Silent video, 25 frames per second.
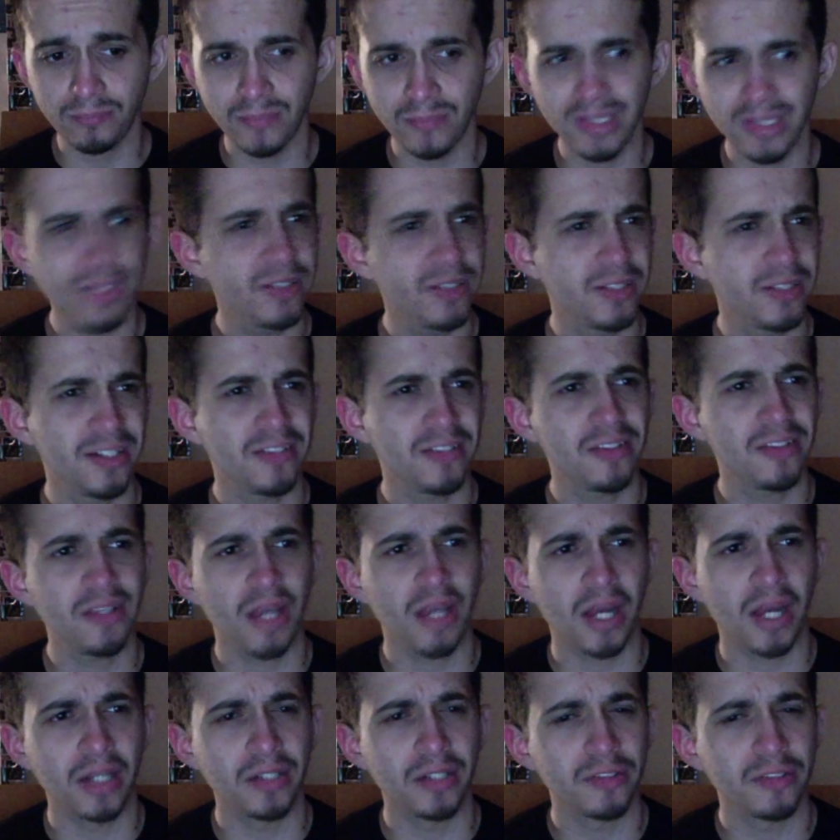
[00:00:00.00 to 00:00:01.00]
Did I say
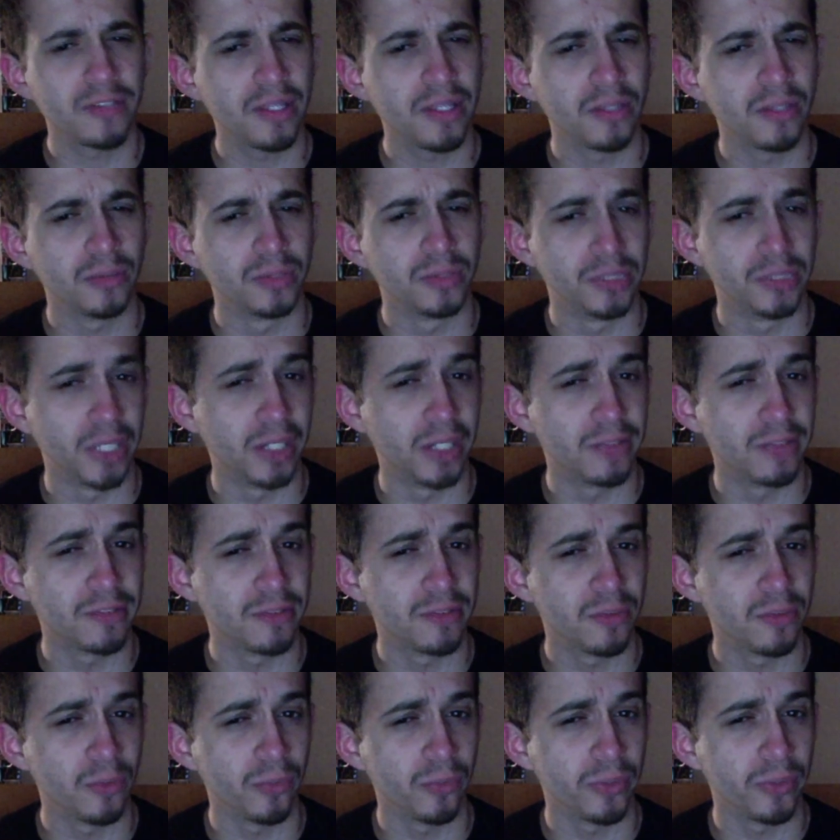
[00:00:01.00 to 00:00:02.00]
Anya Taylor-Johnson
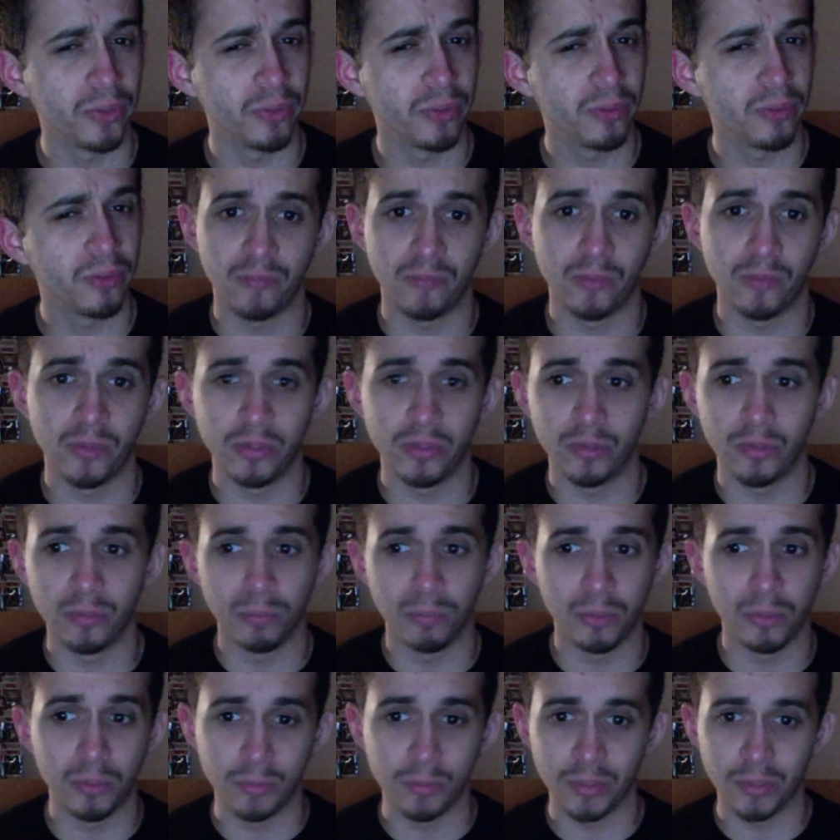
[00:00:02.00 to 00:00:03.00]
earlier? They're
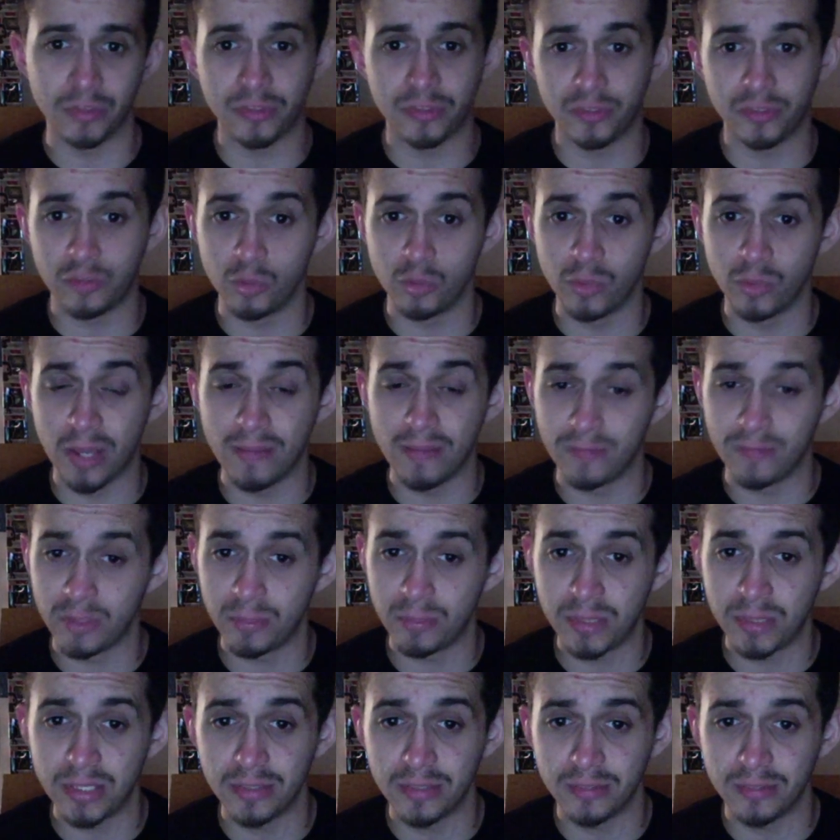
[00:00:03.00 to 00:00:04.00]
pretty much the two
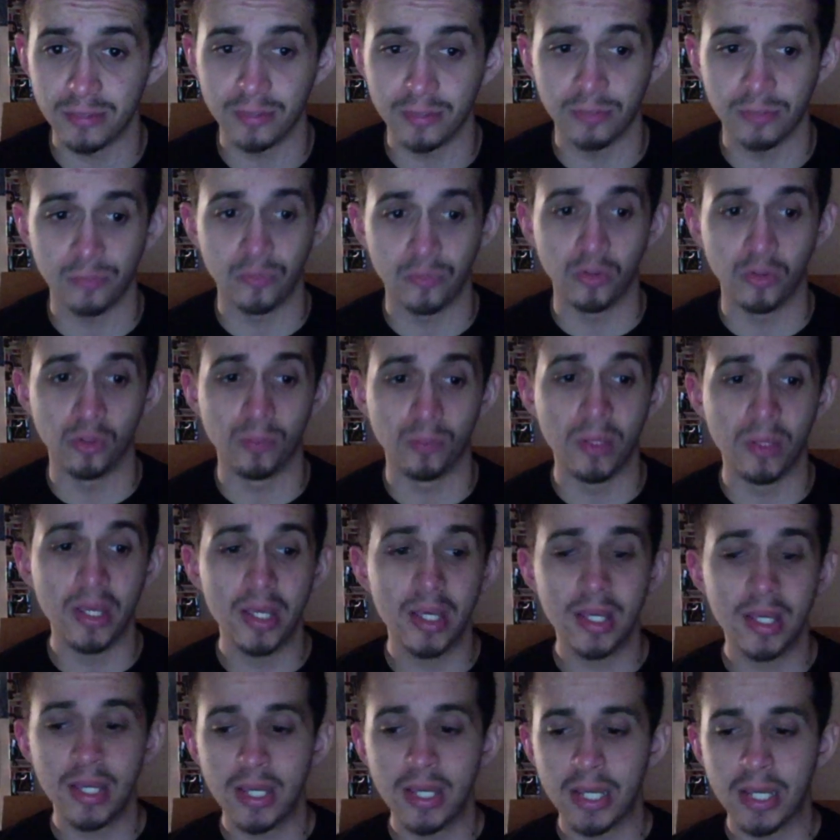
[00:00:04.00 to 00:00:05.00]
MVPs in this film.
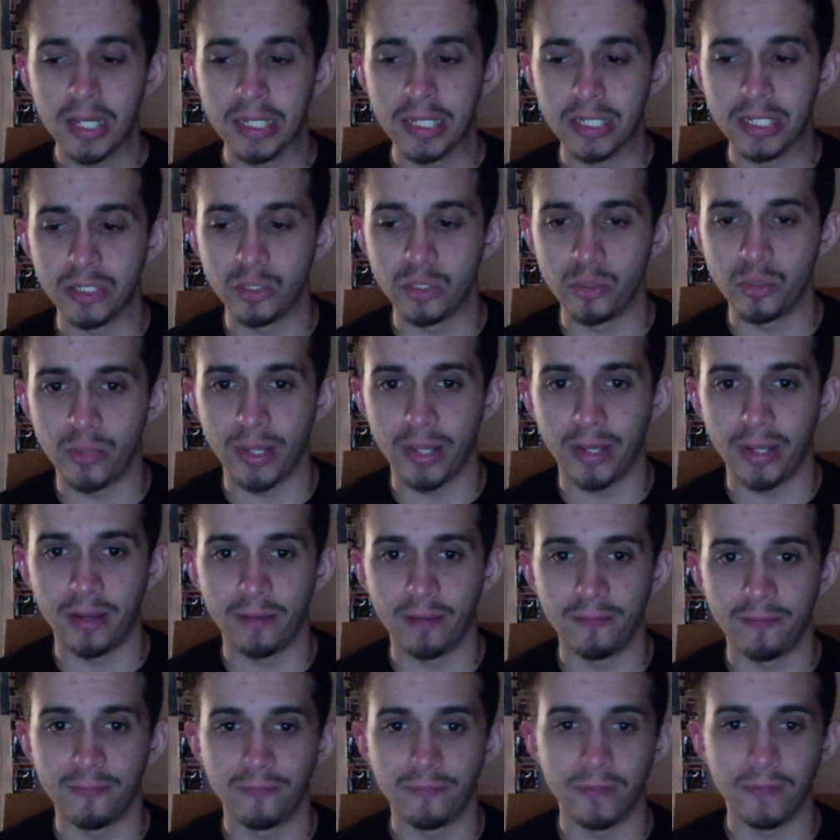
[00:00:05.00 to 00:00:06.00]
And then you
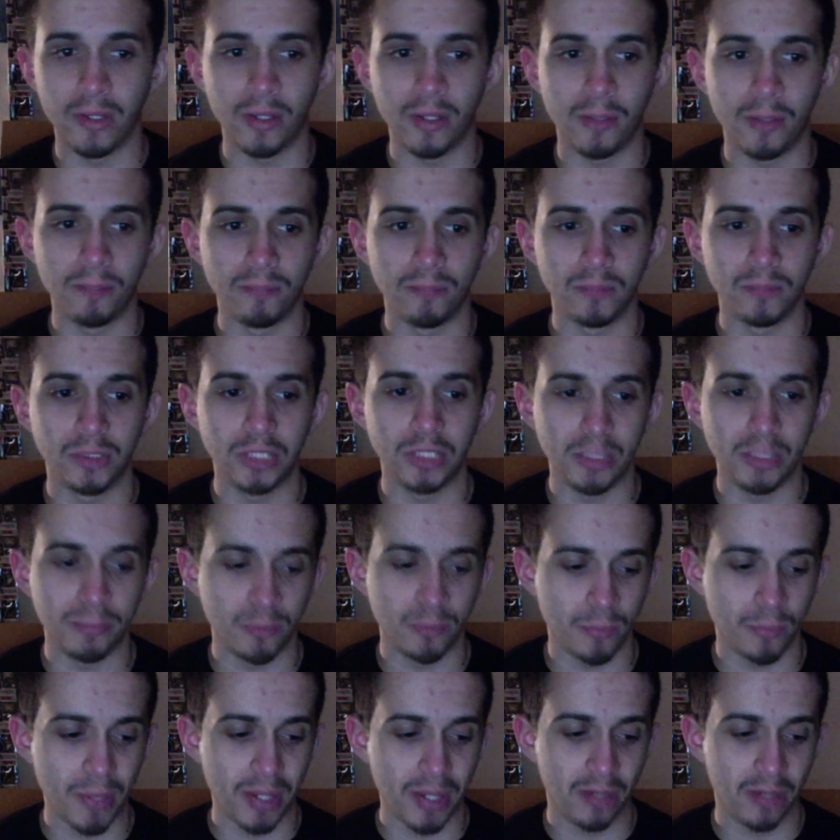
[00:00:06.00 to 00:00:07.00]
have James
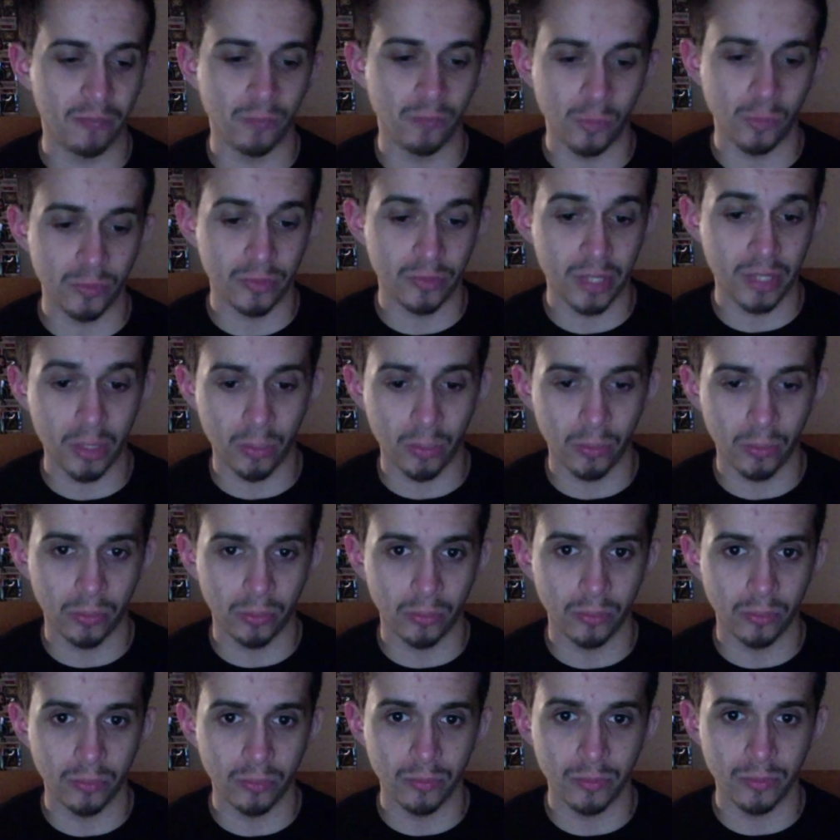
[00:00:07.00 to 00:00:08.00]
McAvoy's
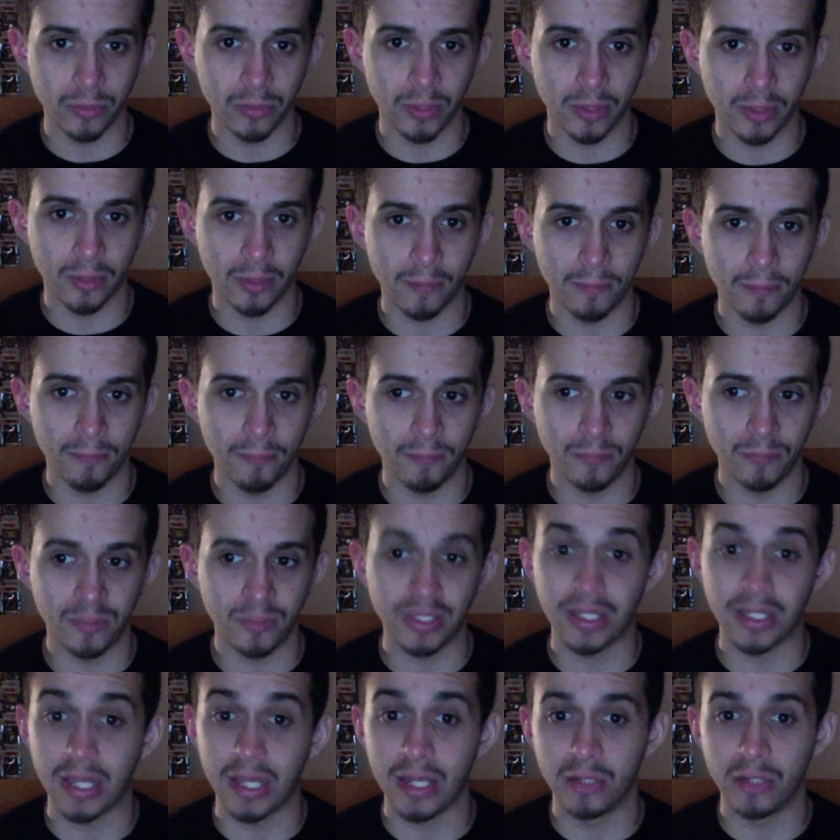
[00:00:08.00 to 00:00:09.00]
character's
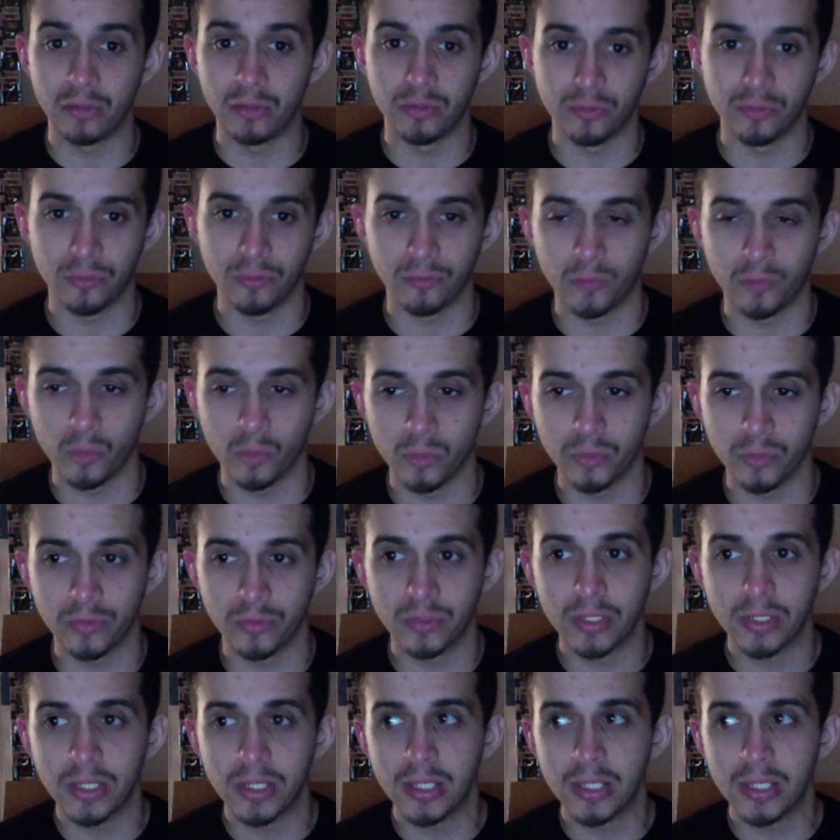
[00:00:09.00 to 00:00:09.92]
psychiatrist, of course.